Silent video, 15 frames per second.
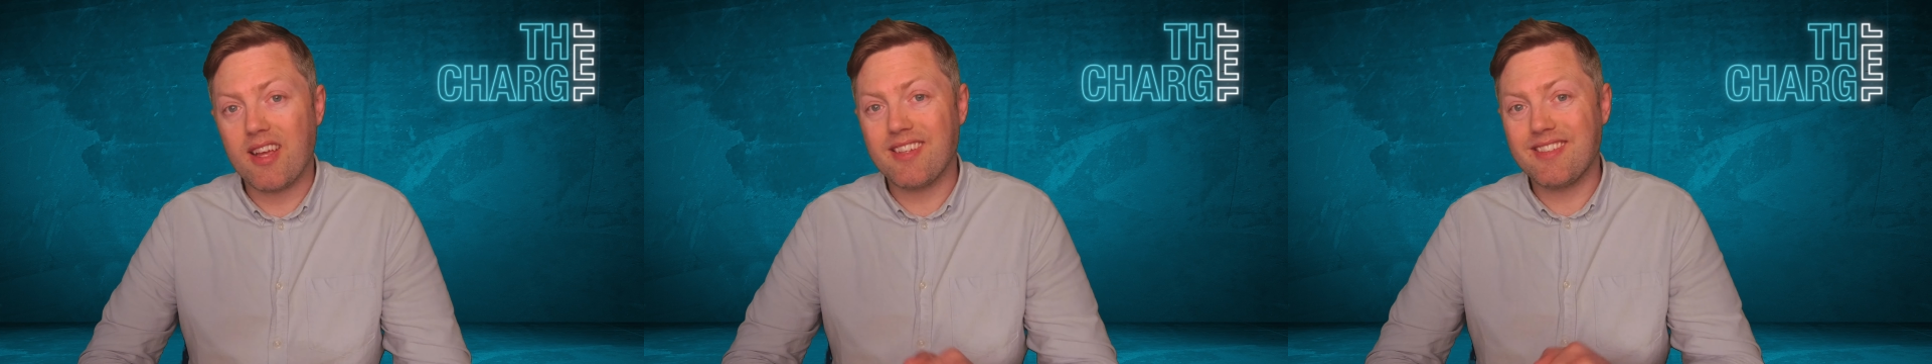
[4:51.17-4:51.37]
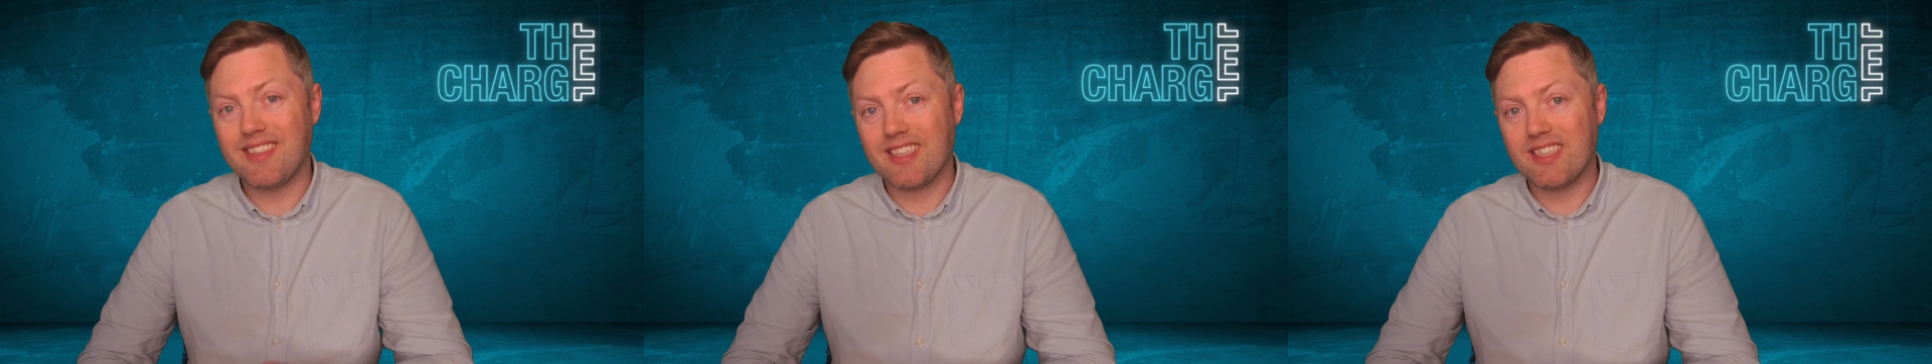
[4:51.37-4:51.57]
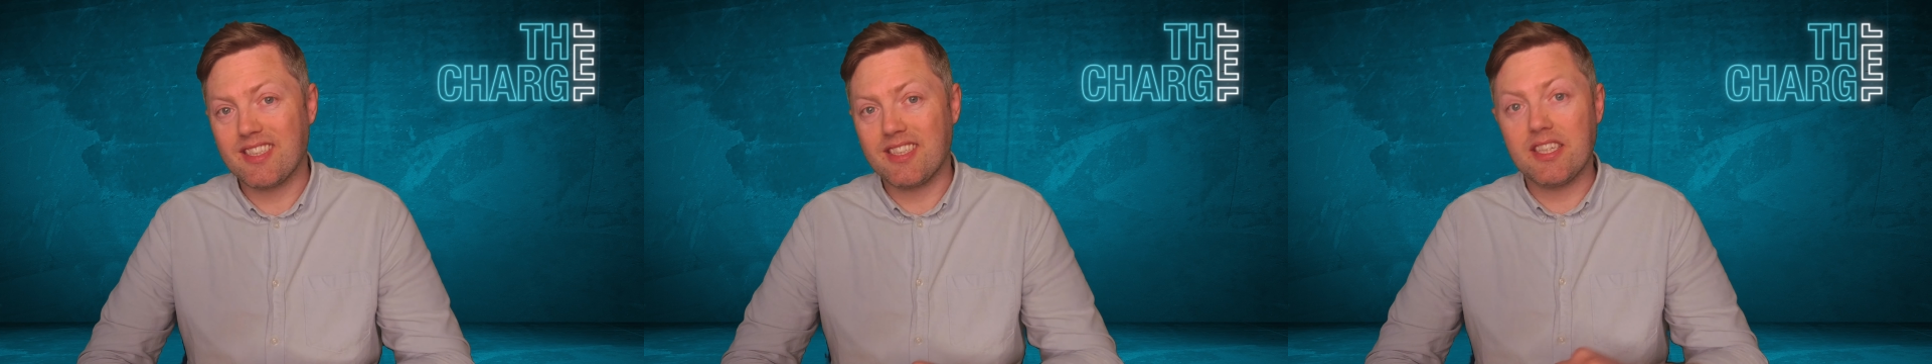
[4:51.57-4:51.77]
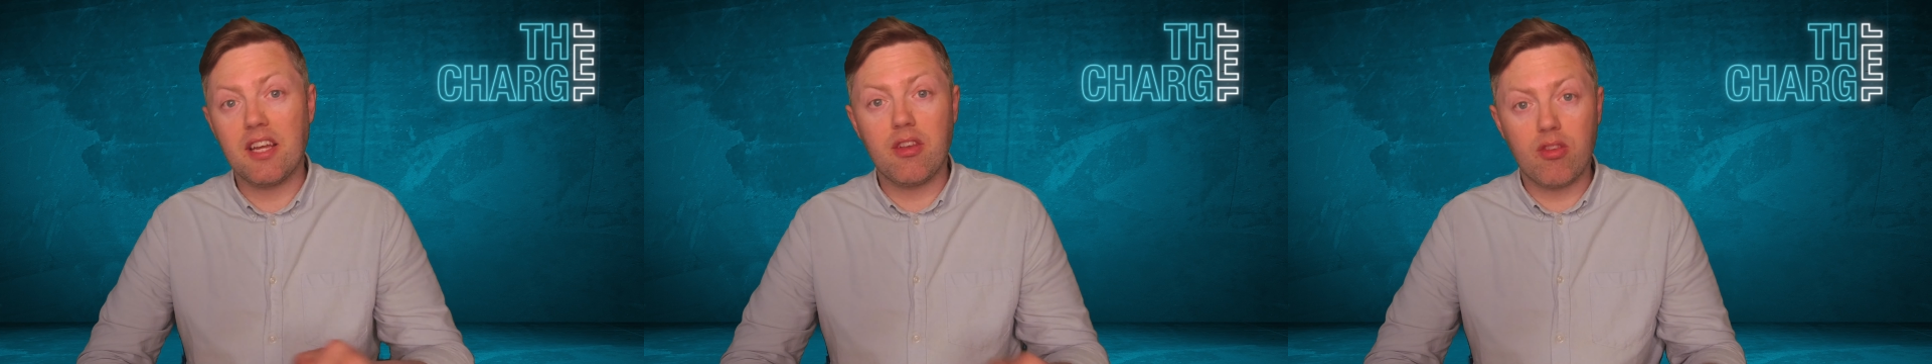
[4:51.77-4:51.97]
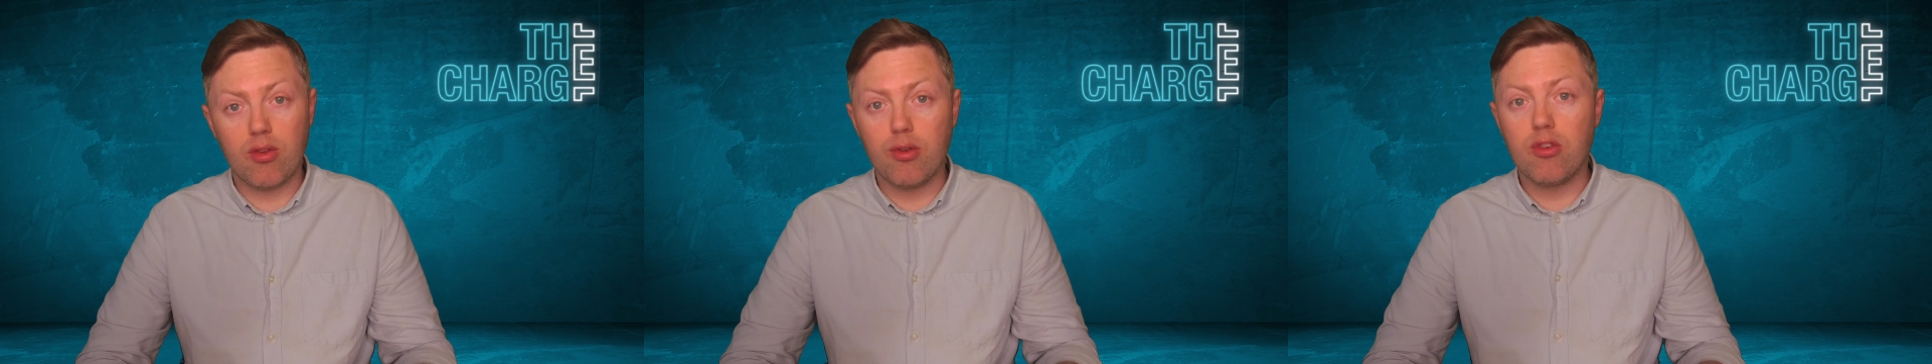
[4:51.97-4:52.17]
S60
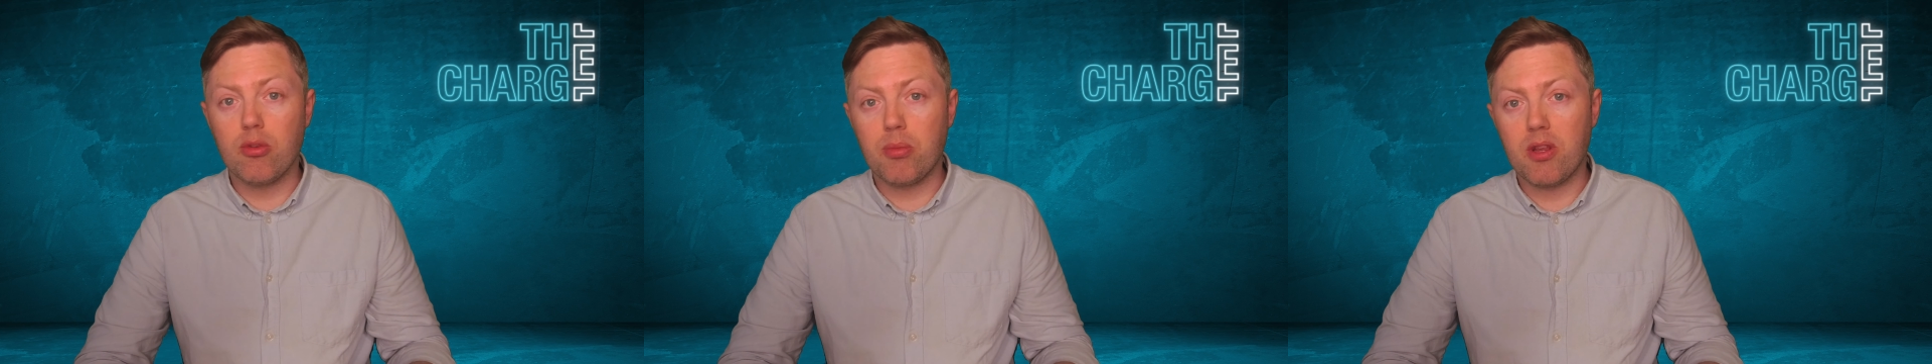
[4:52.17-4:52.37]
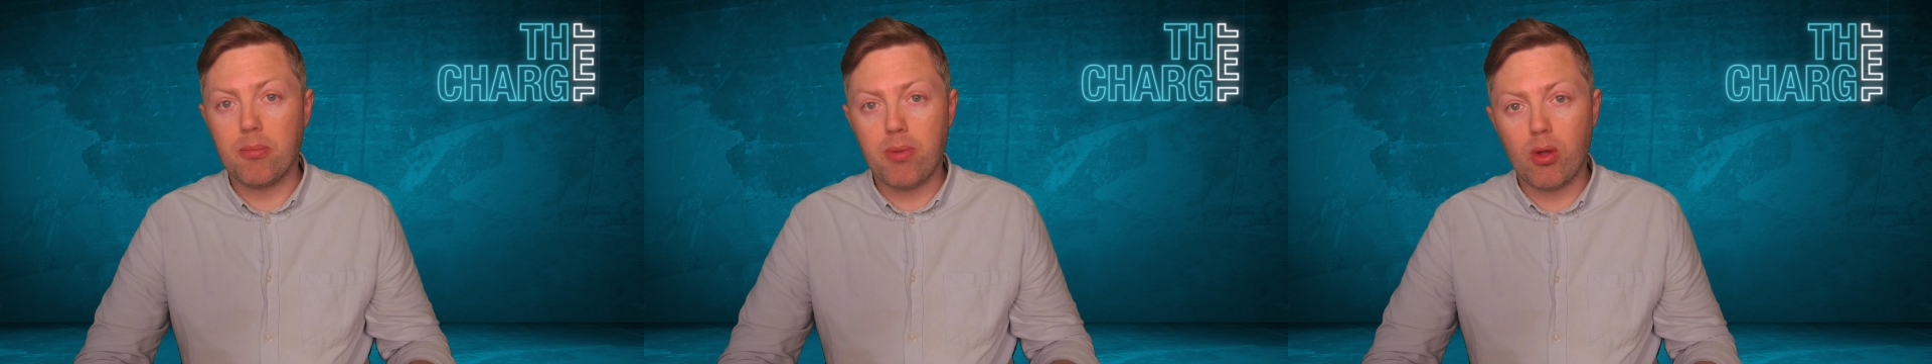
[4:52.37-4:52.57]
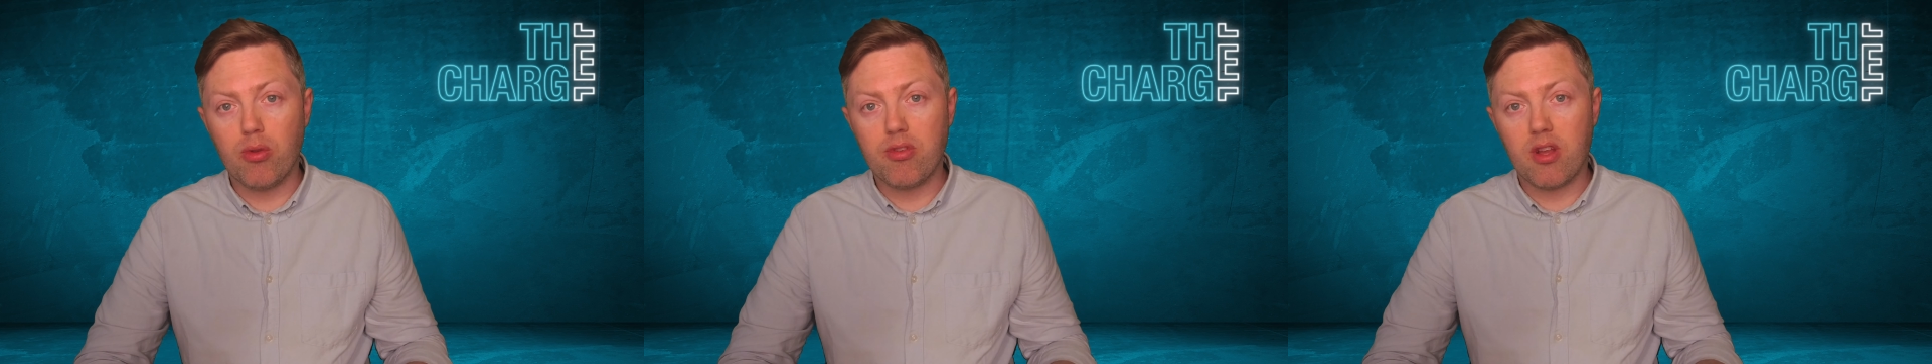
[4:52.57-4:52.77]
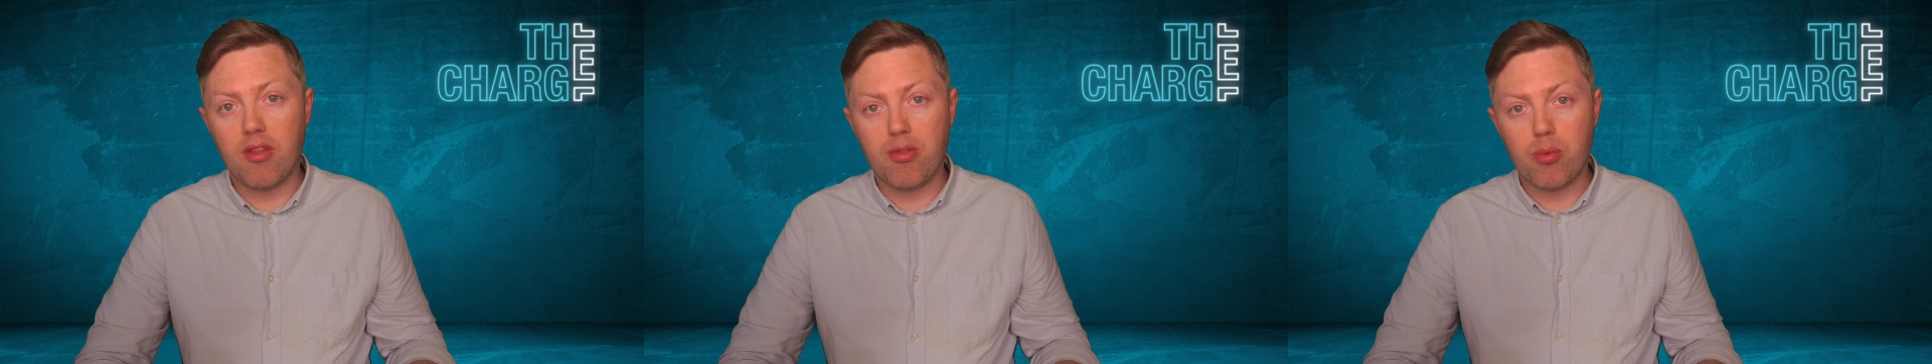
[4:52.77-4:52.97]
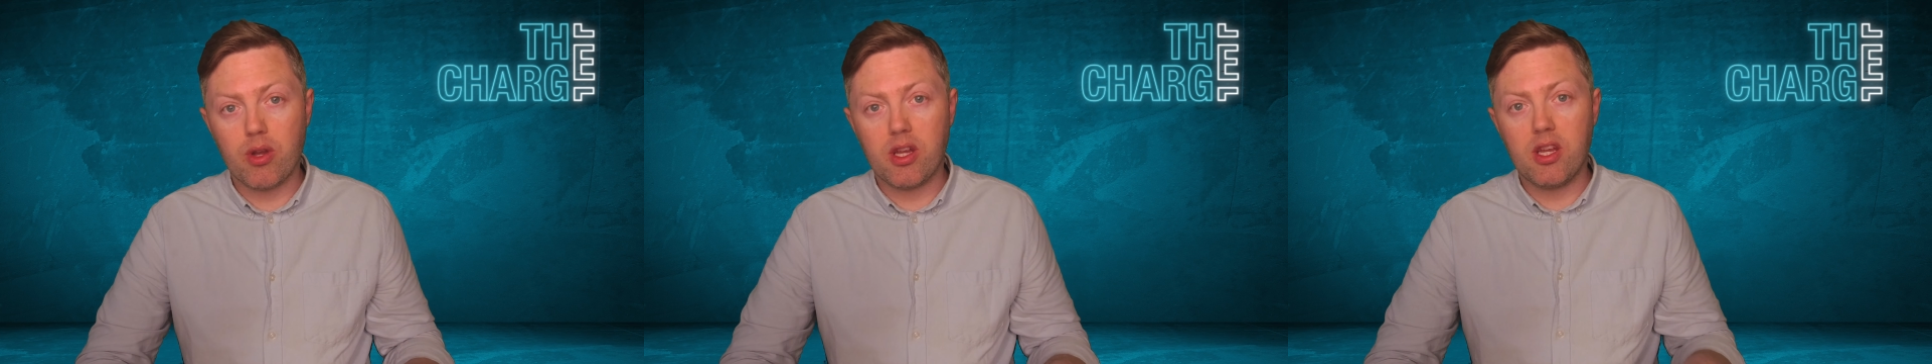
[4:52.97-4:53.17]
and soon to be the
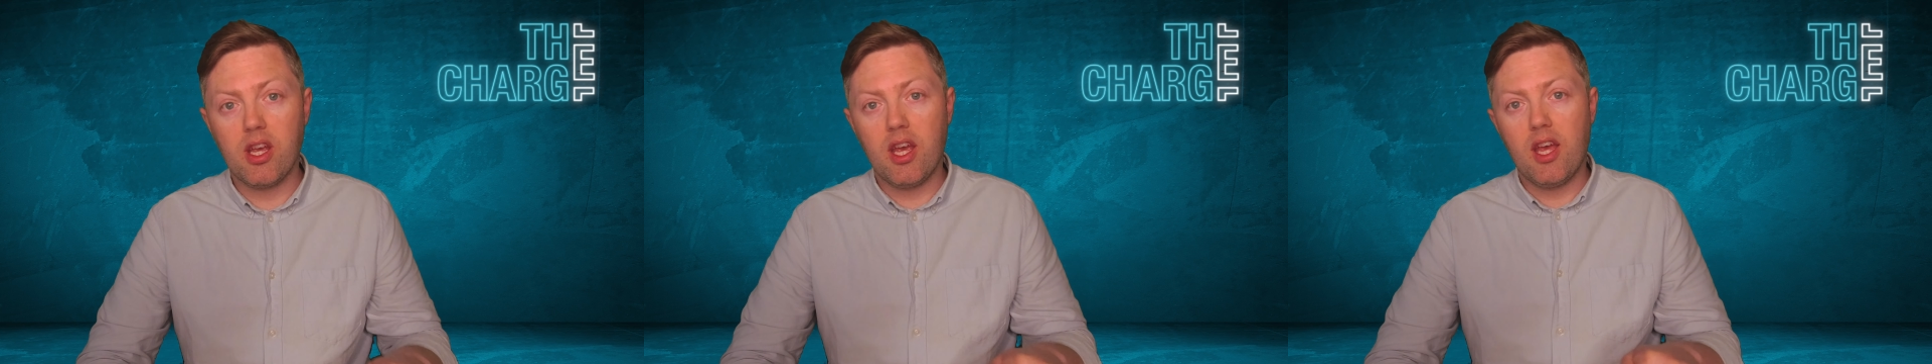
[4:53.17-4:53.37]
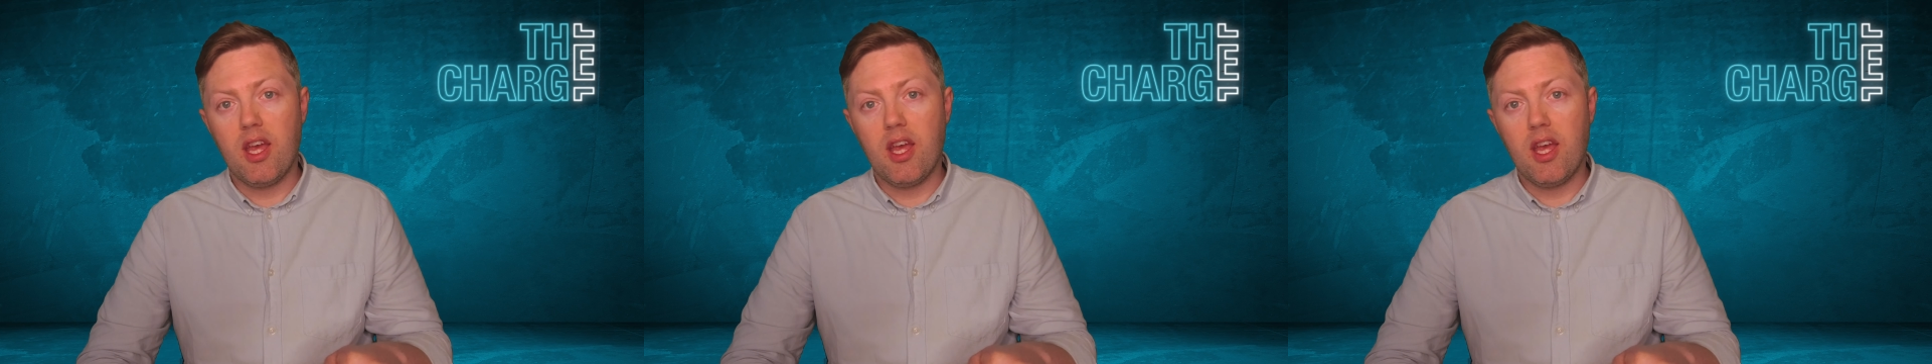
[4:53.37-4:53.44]
Polestar 3,